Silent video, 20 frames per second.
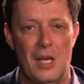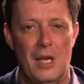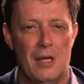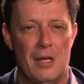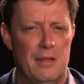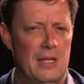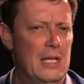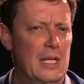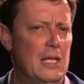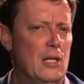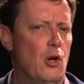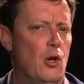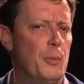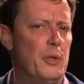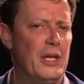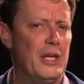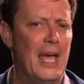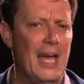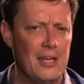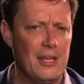The
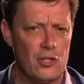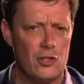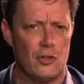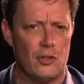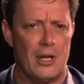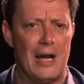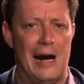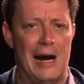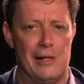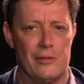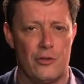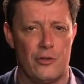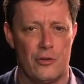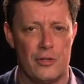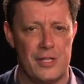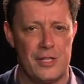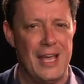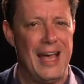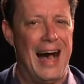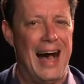communication
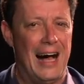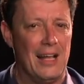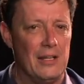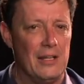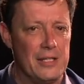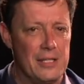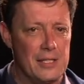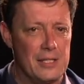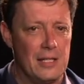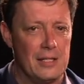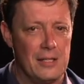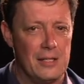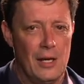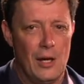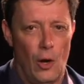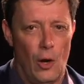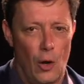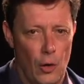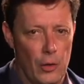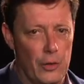cultures are listed
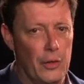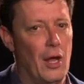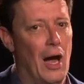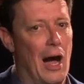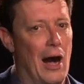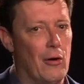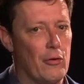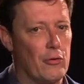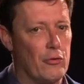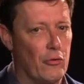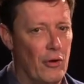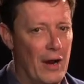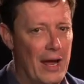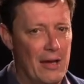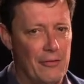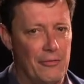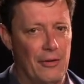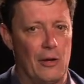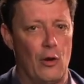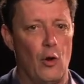on our
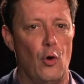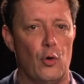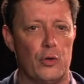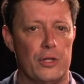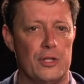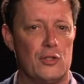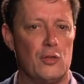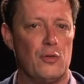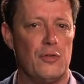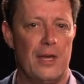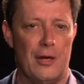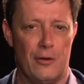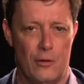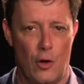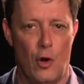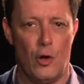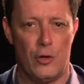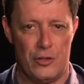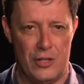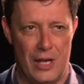graph according to their
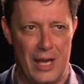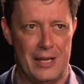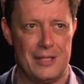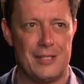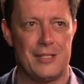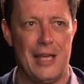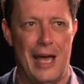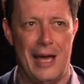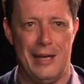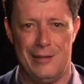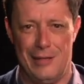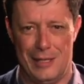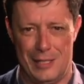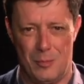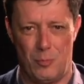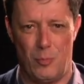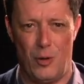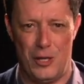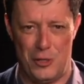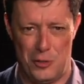context and
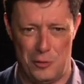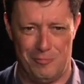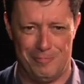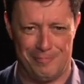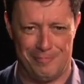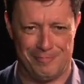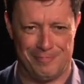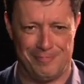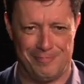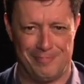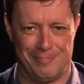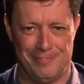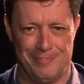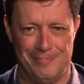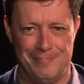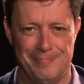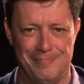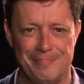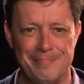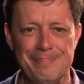expression.
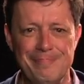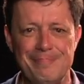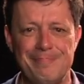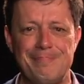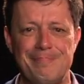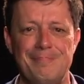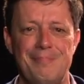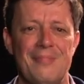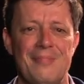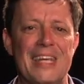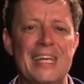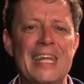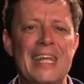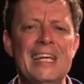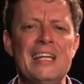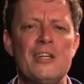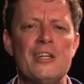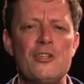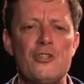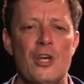In
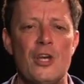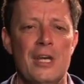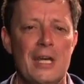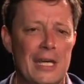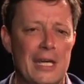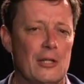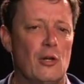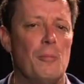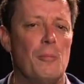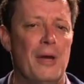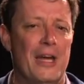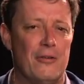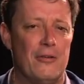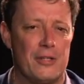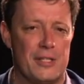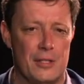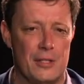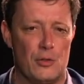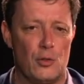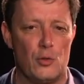English, in
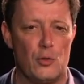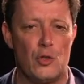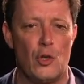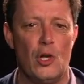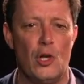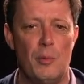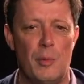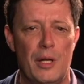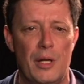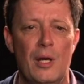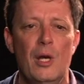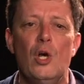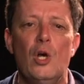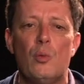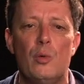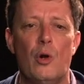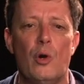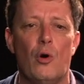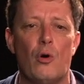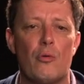comparison to German,
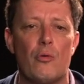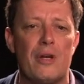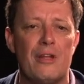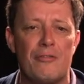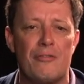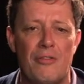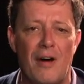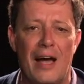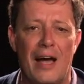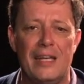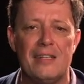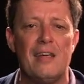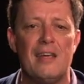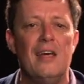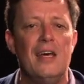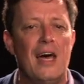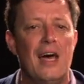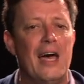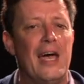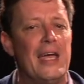we already find
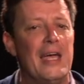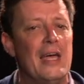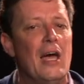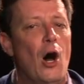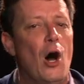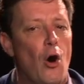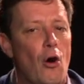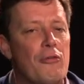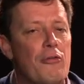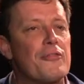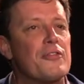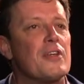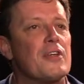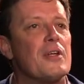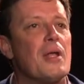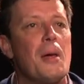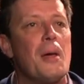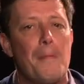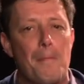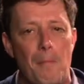a
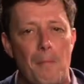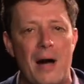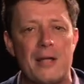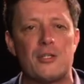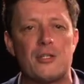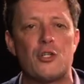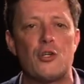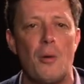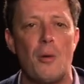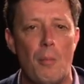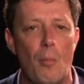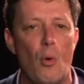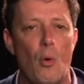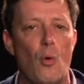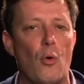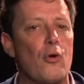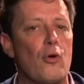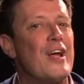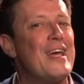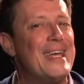often much
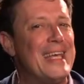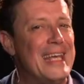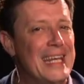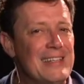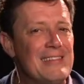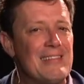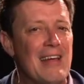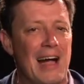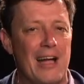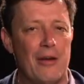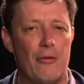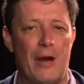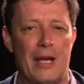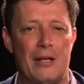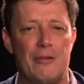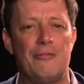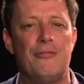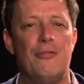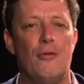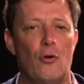more indirect
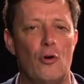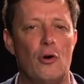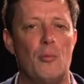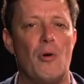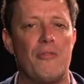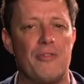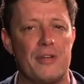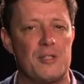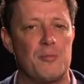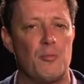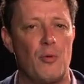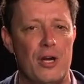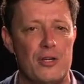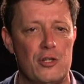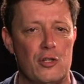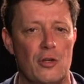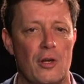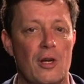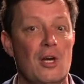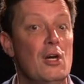form of
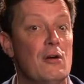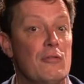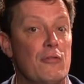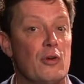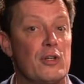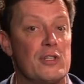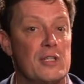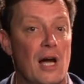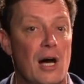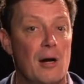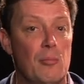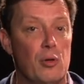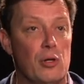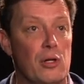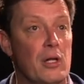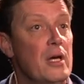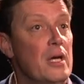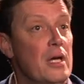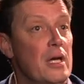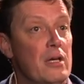expression. For example,
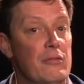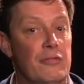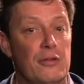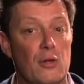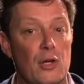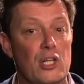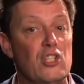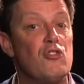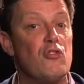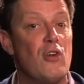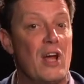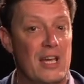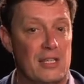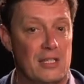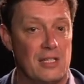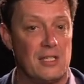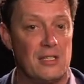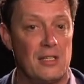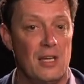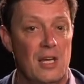if you
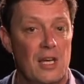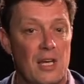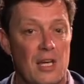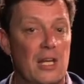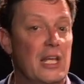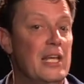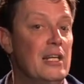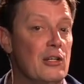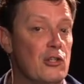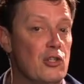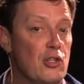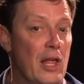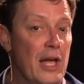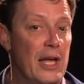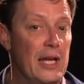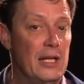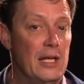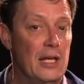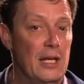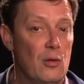addressed an English
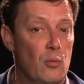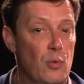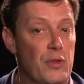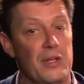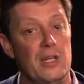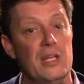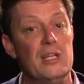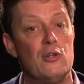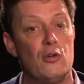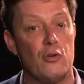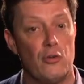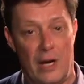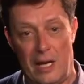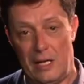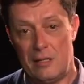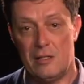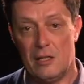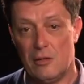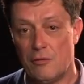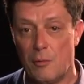lady with an
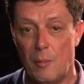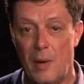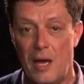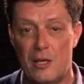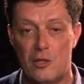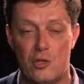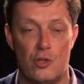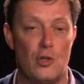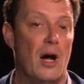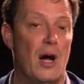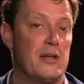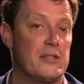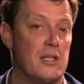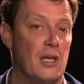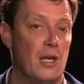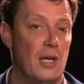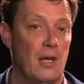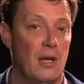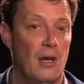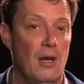incorrect information
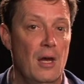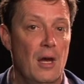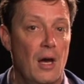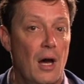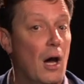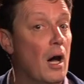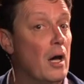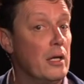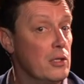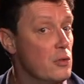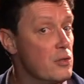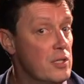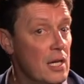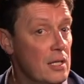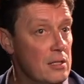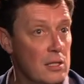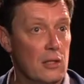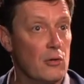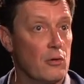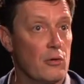asking, you
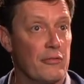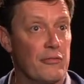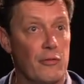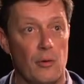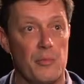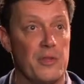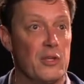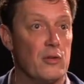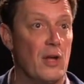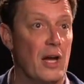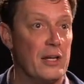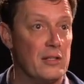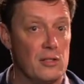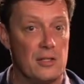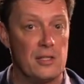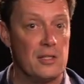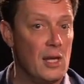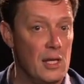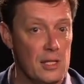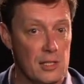said you're from the United
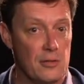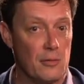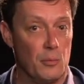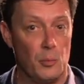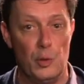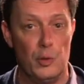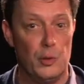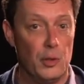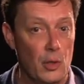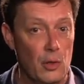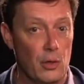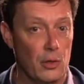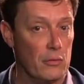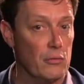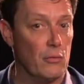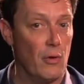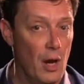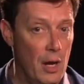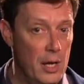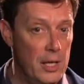States, from New York,
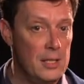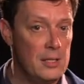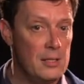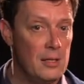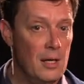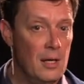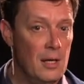right?